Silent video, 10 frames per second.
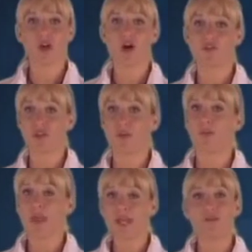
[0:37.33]
conjures up
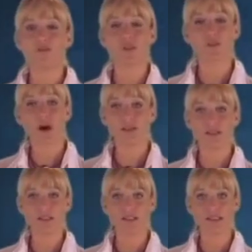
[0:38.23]
negative
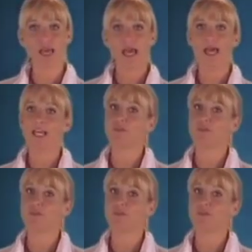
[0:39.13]
responses and can